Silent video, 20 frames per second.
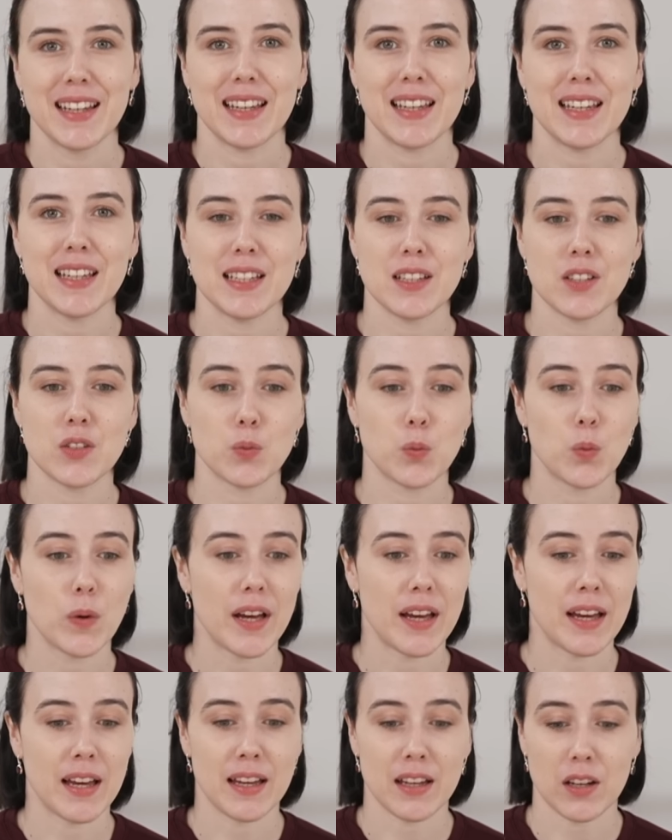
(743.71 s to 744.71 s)
It is
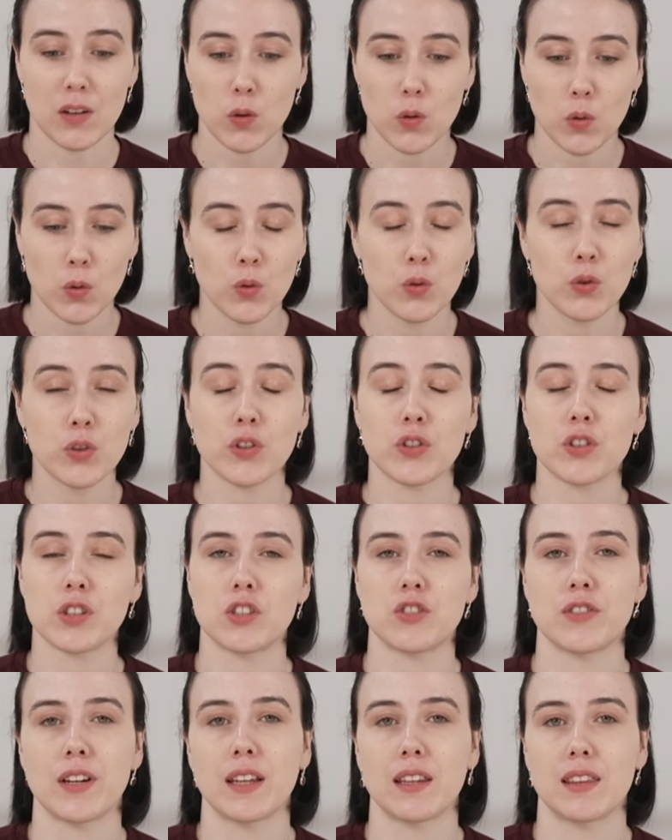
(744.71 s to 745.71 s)
where all your
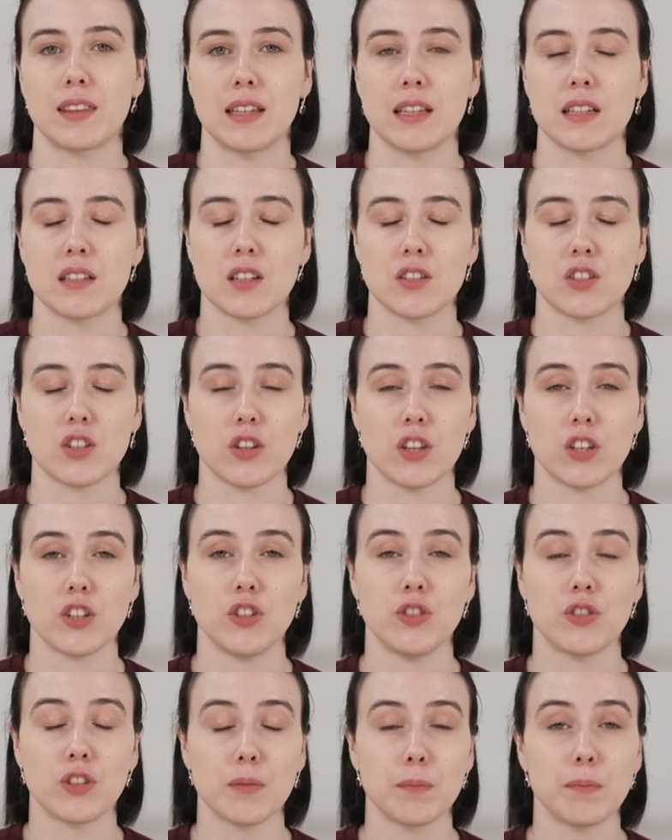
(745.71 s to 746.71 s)
strength is so that
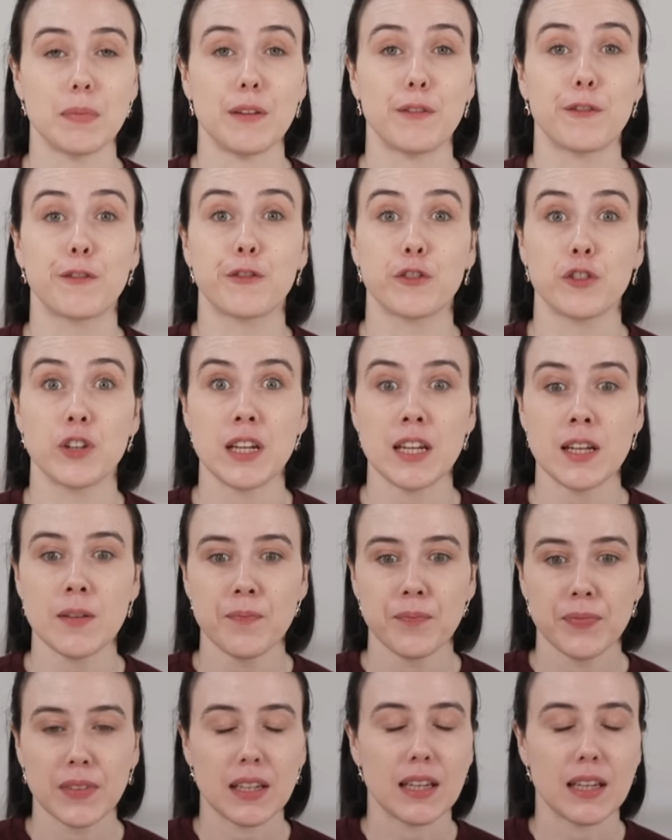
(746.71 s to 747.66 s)
you can be free